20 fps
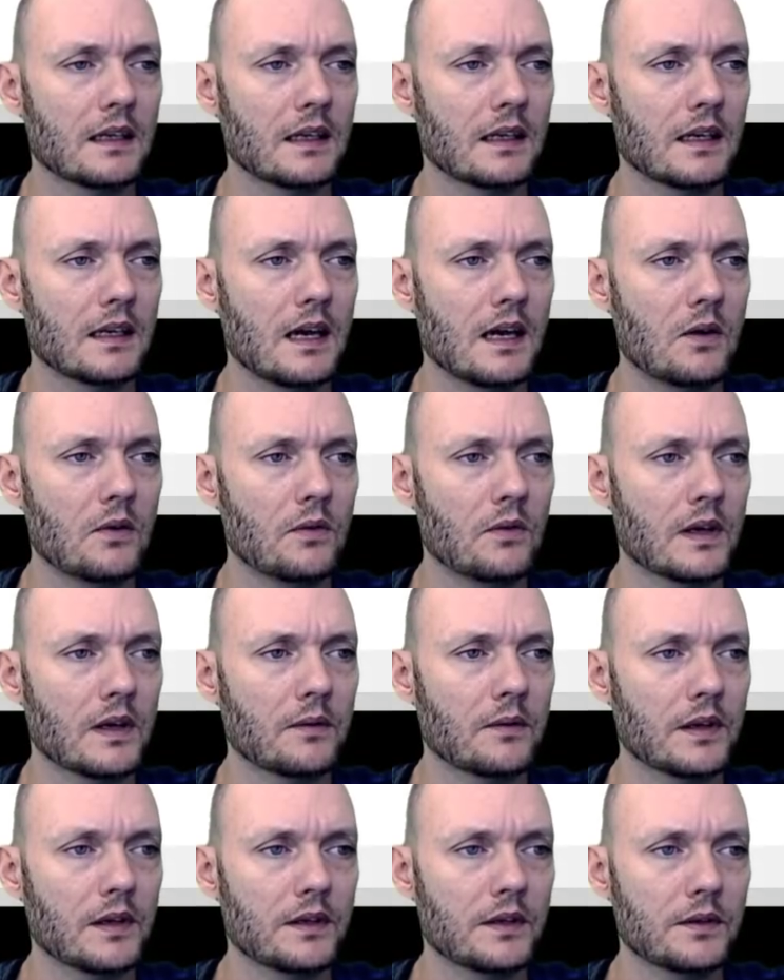And now what I
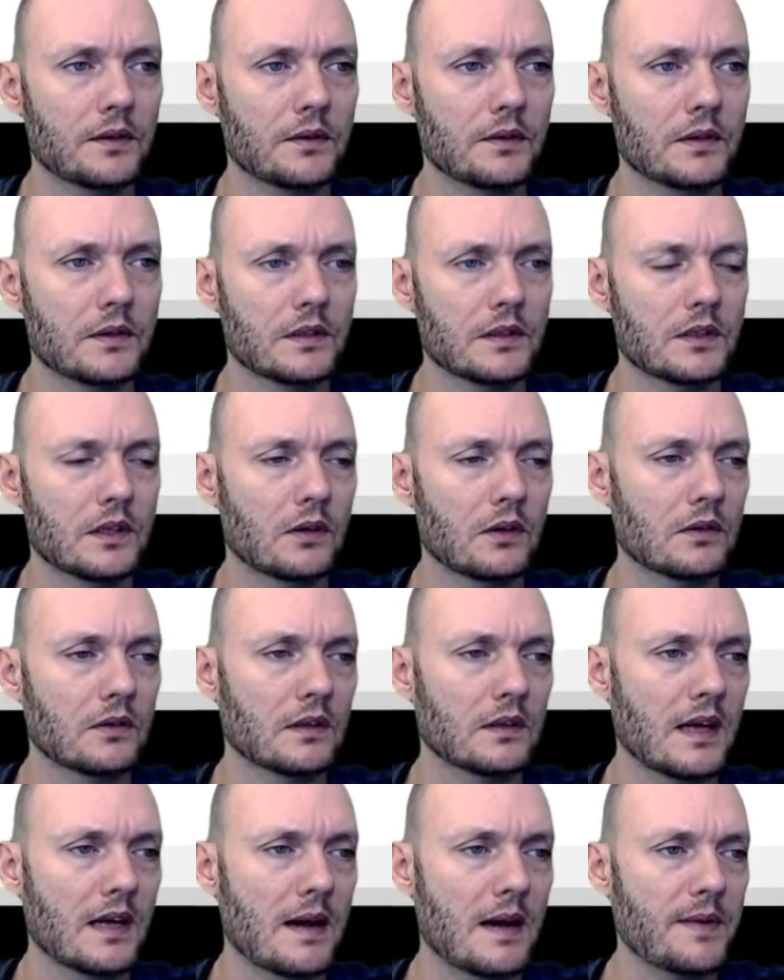want to do is, so
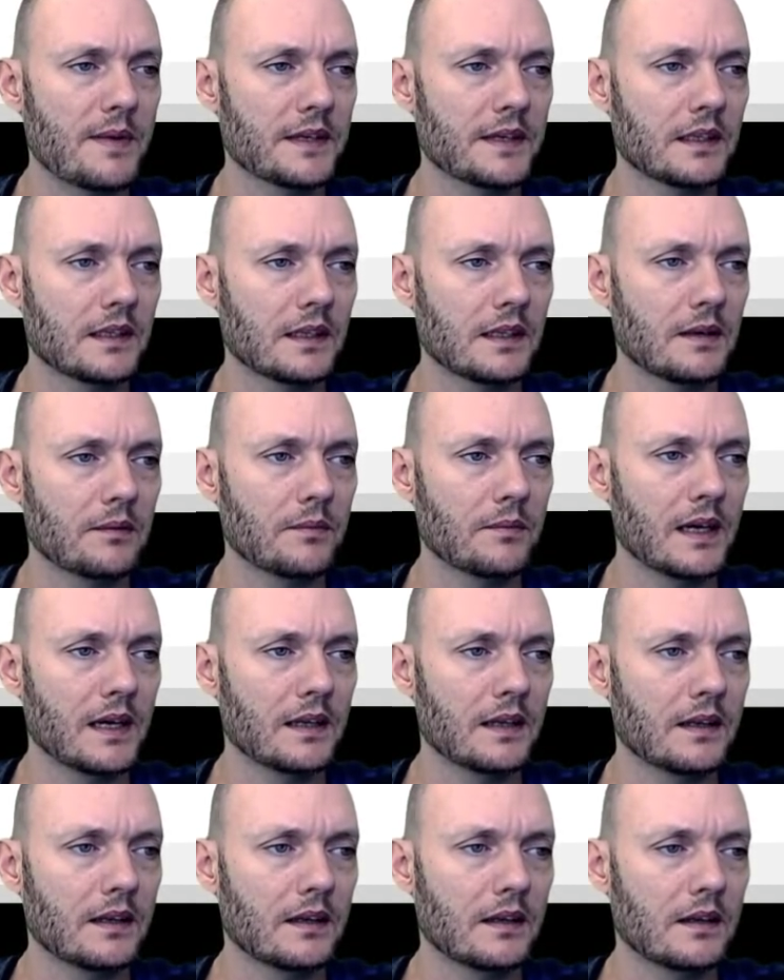I basically
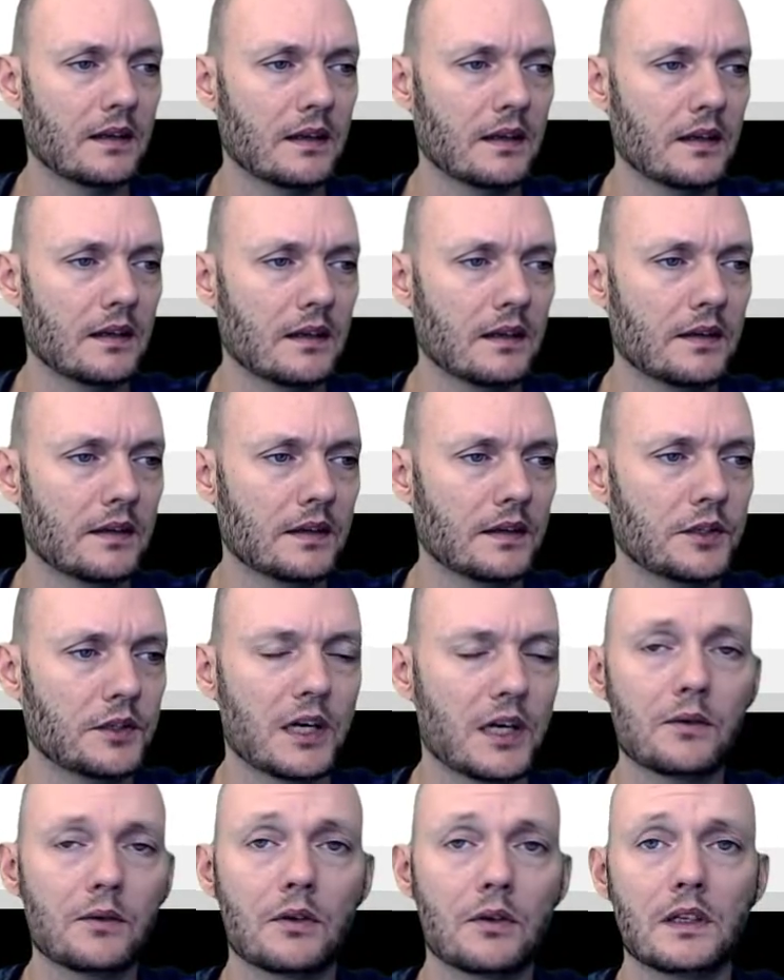made the
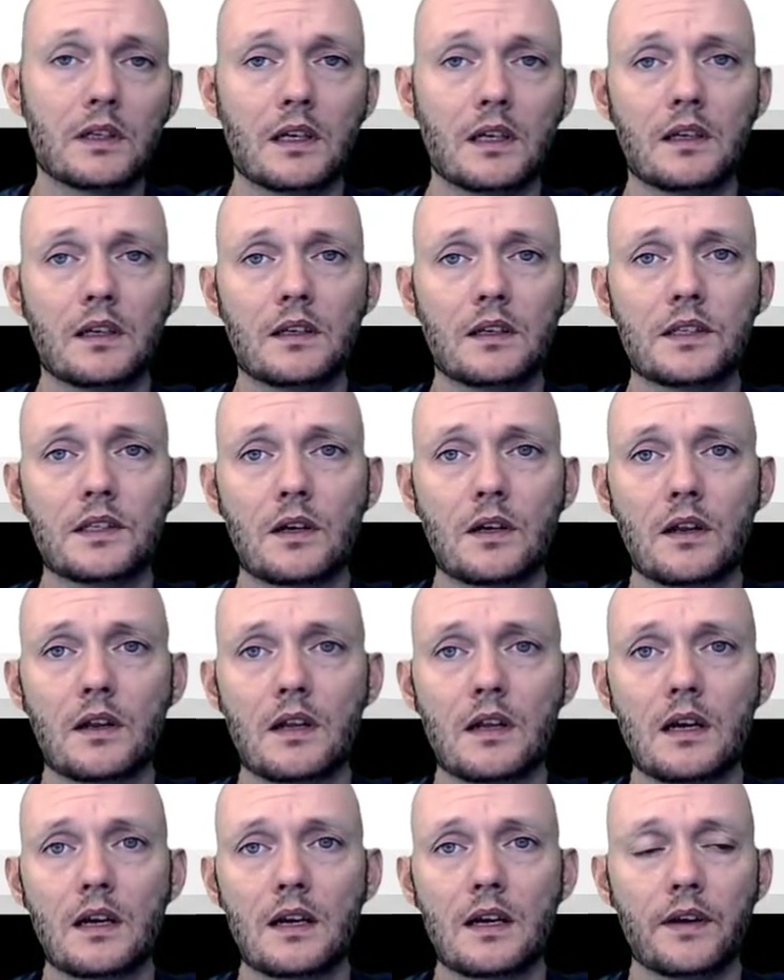gyroid that started
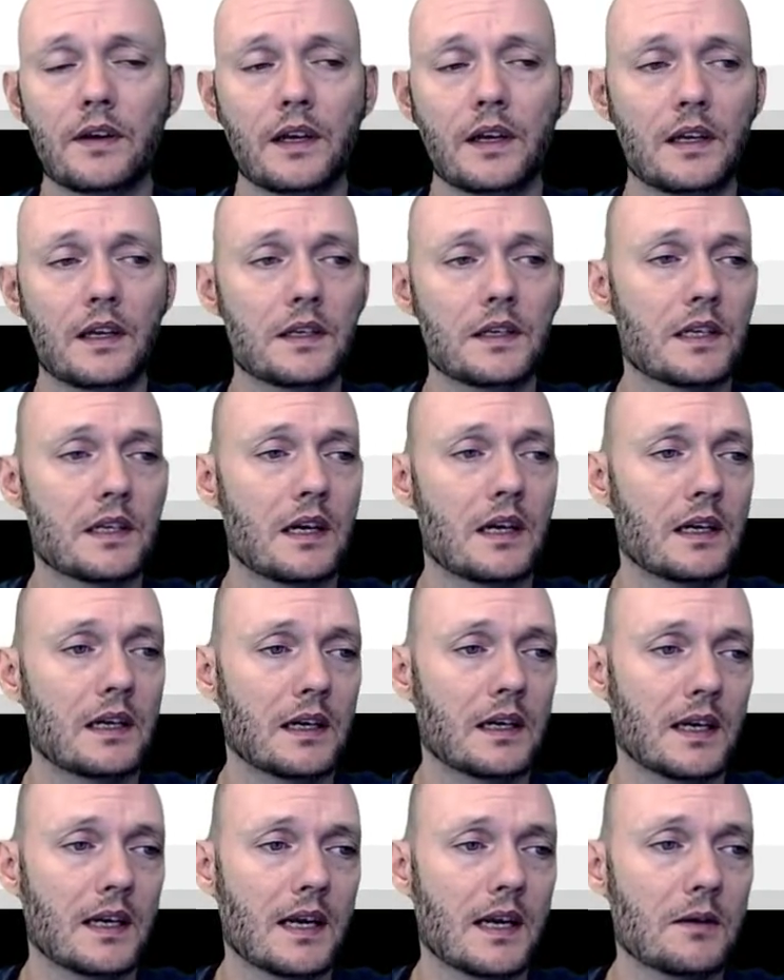out having an inside
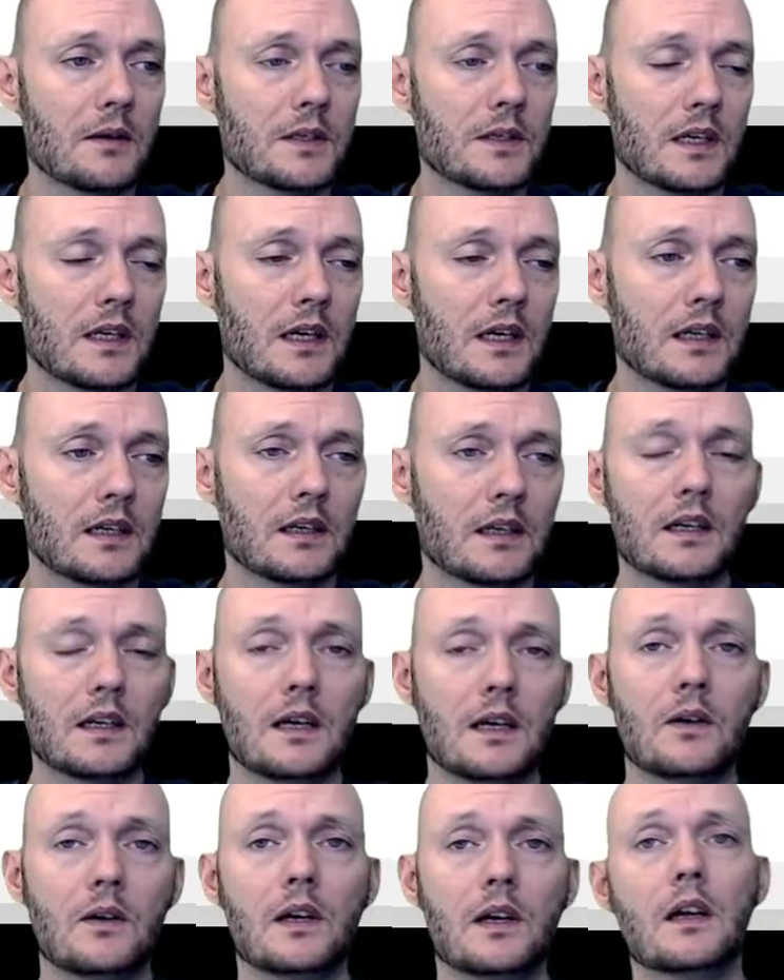and an outside, and
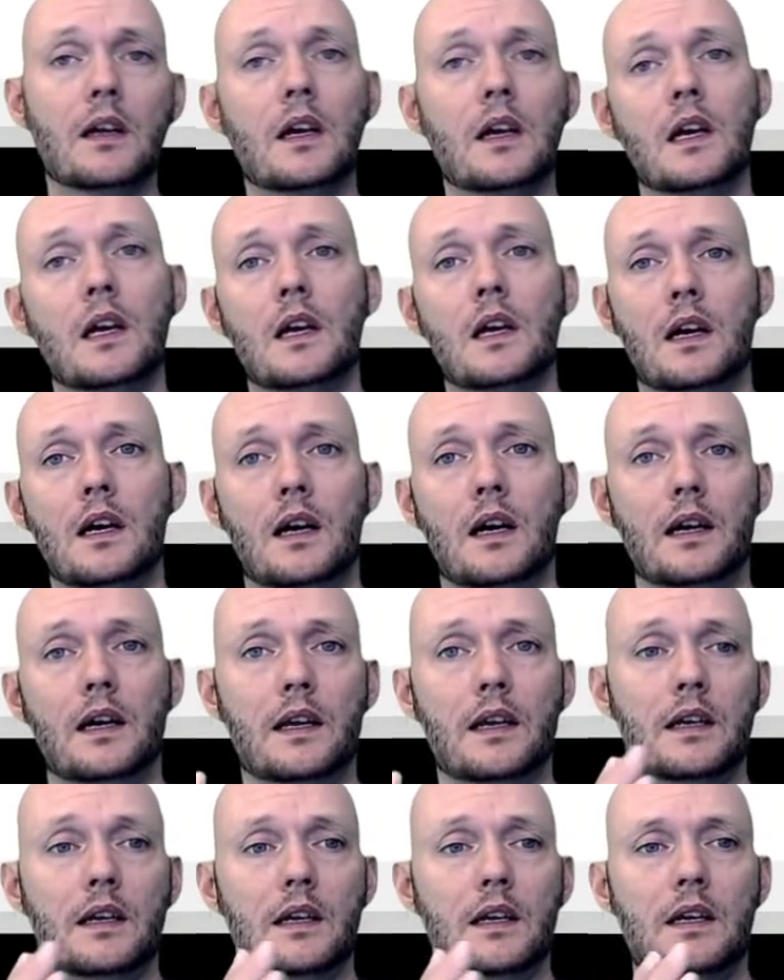now
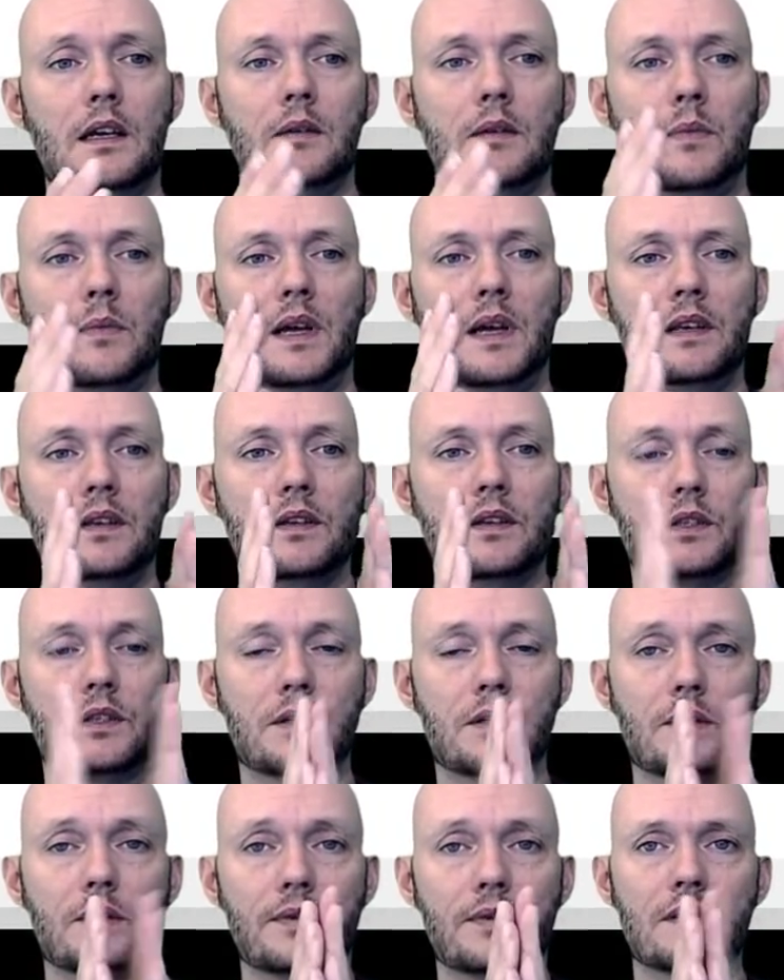I made the
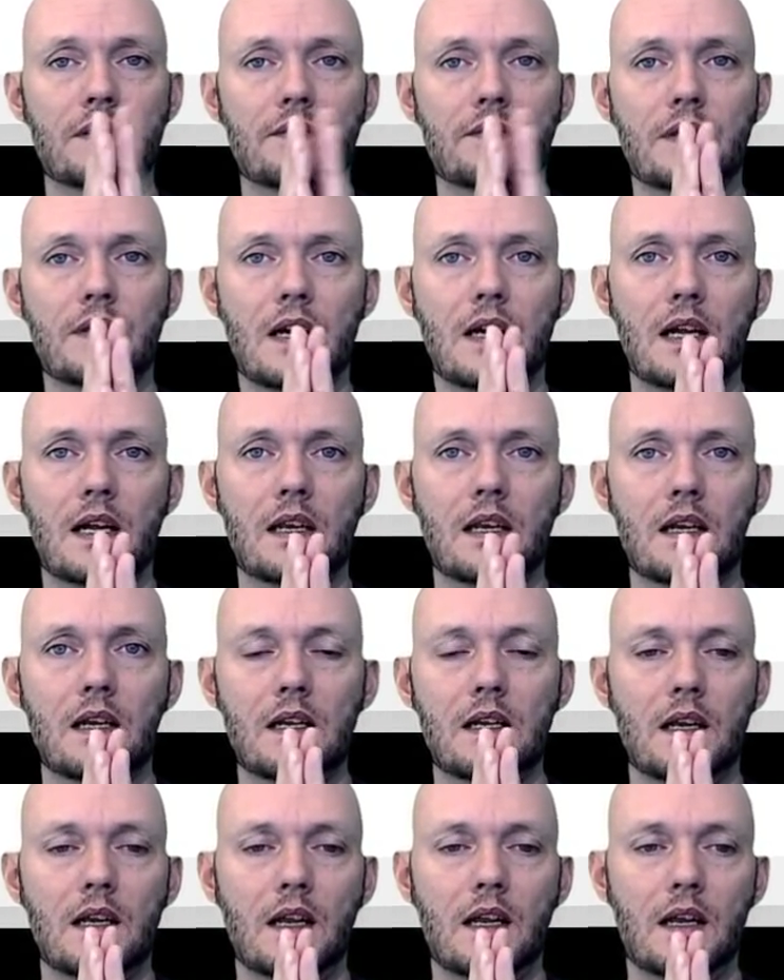surface of that
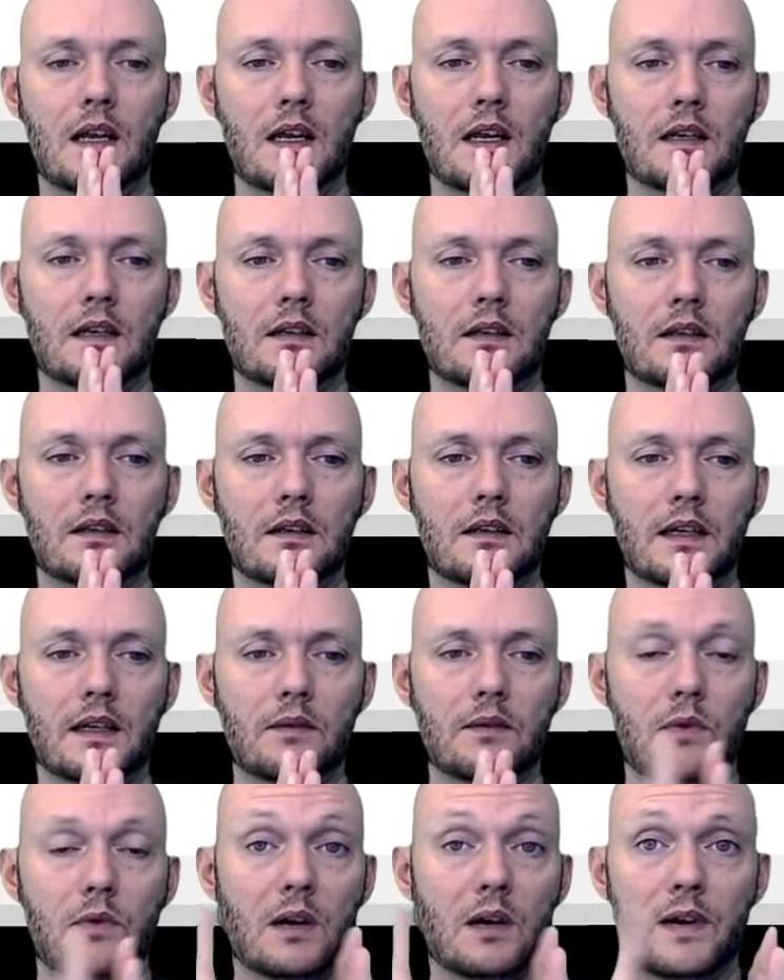like
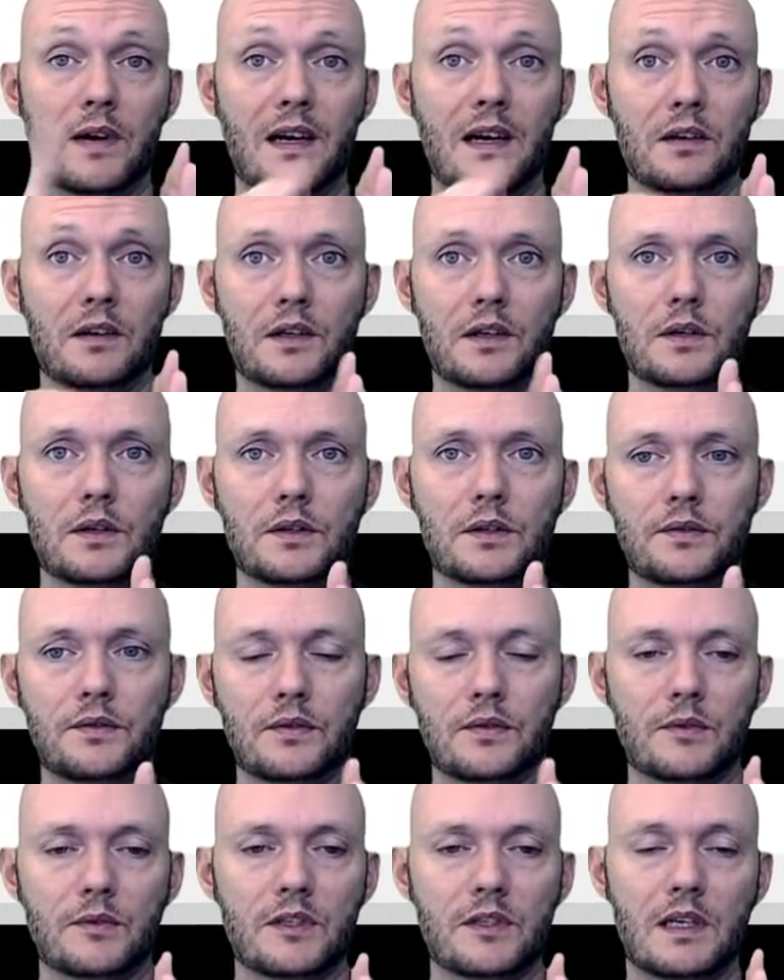where it goes
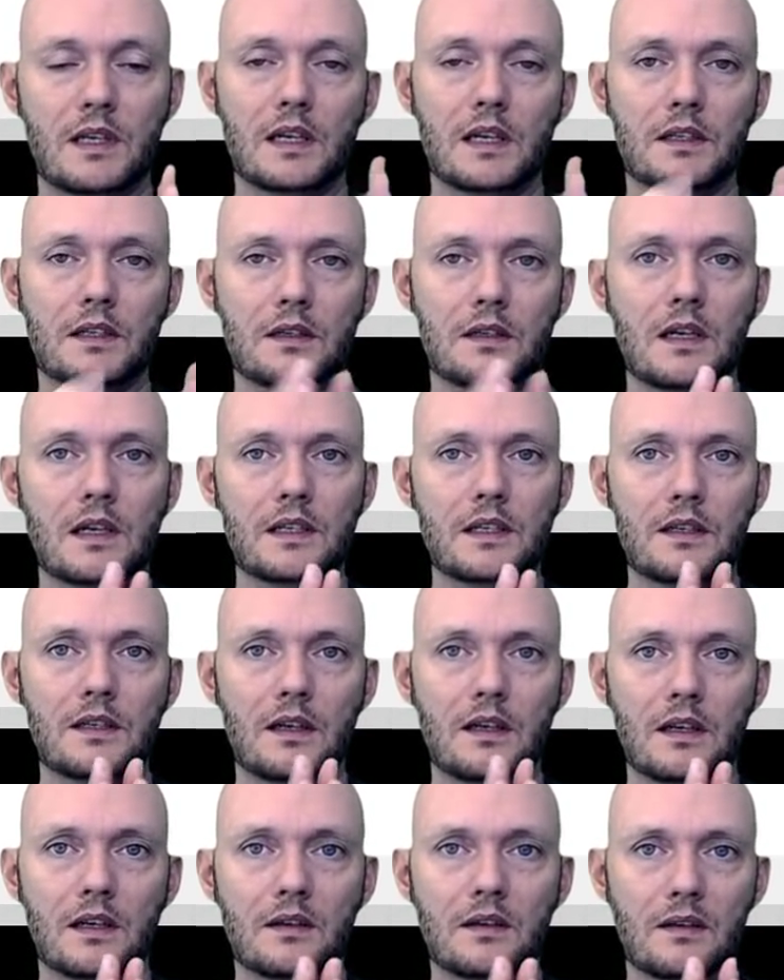from solid to
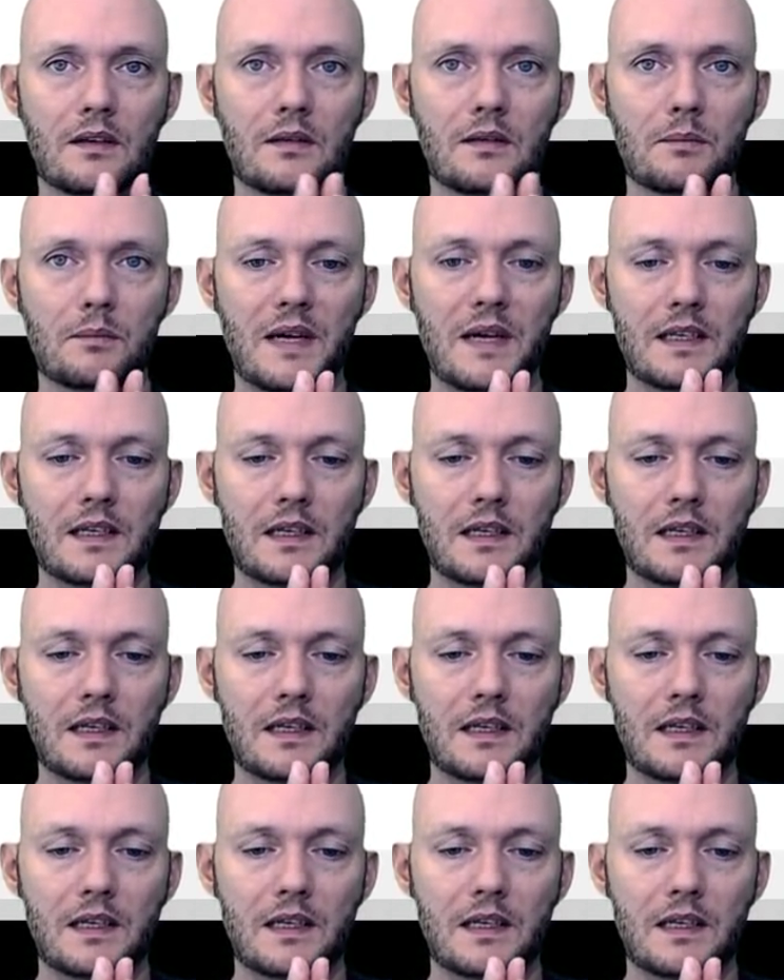non-solid, or made that